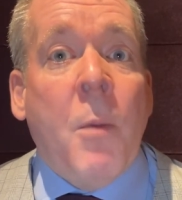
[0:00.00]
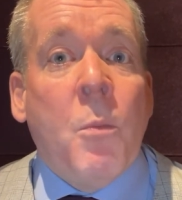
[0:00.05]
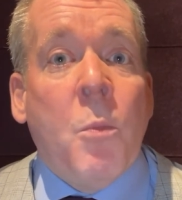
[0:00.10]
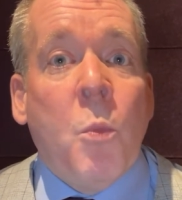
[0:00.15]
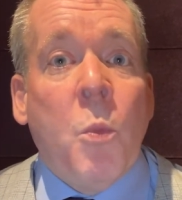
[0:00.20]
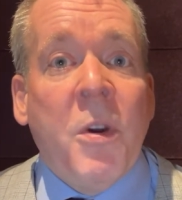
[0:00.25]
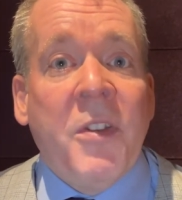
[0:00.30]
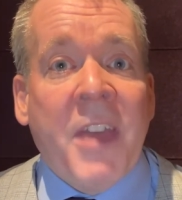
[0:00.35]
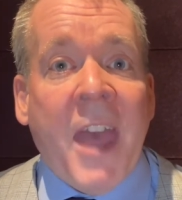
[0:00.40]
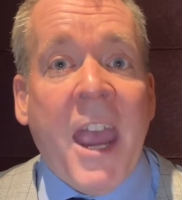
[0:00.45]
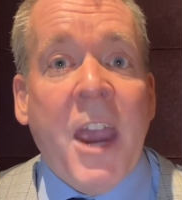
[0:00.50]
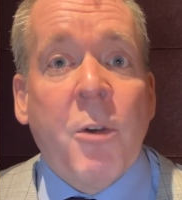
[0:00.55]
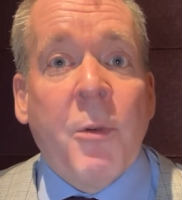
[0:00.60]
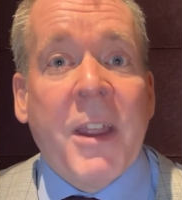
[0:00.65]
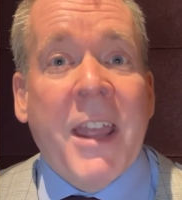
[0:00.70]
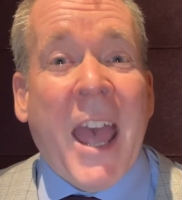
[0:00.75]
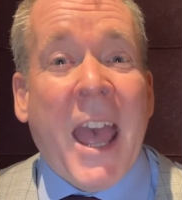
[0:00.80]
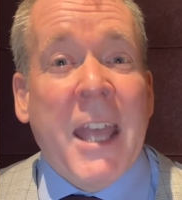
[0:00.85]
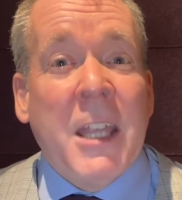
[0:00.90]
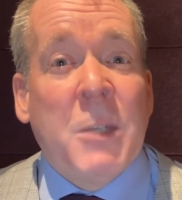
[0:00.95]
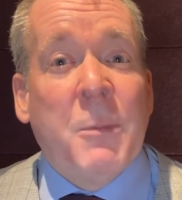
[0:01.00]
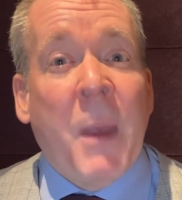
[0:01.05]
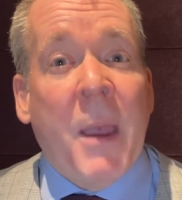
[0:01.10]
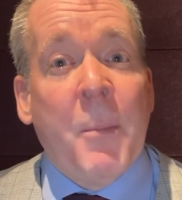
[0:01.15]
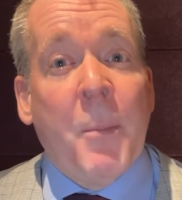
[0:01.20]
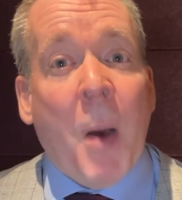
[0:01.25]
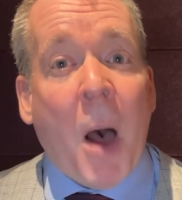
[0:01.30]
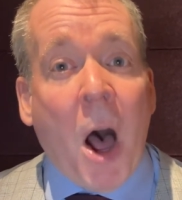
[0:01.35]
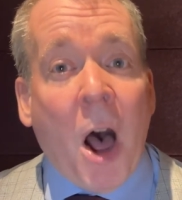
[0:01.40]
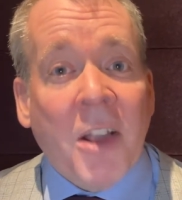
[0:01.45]
With hearing aids being
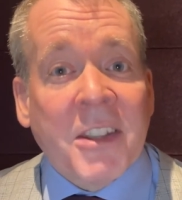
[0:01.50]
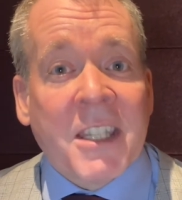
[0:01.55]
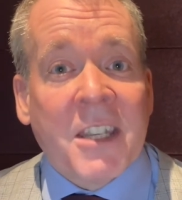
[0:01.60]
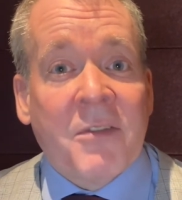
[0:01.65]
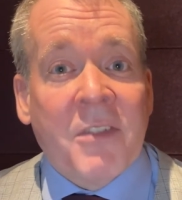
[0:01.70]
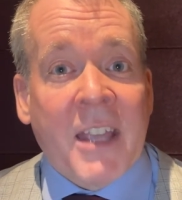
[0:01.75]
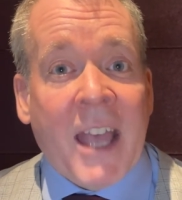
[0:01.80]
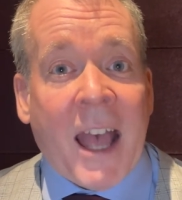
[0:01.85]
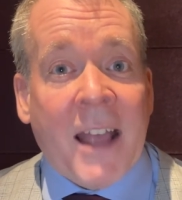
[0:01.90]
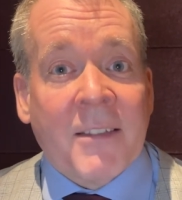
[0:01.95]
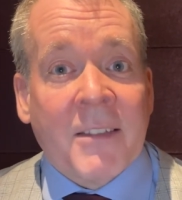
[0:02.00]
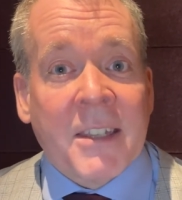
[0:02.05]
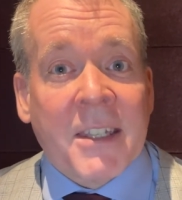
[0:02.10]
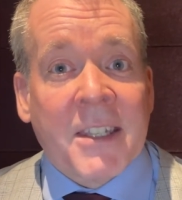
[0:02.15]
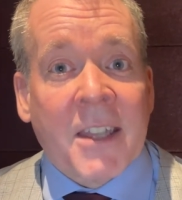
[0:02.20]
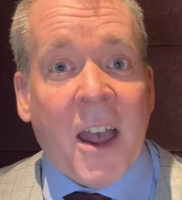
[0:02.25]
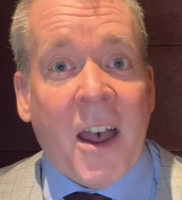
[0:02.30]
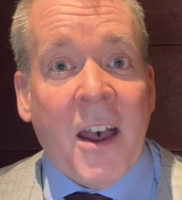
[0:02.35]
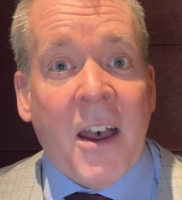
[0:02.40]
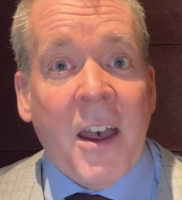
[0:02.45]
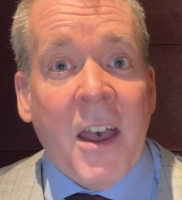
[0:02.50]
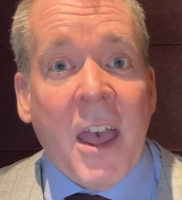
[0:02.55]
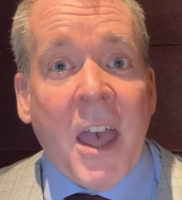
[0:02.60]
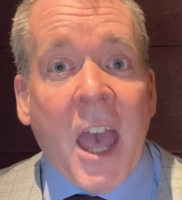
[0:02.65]
part of the answer,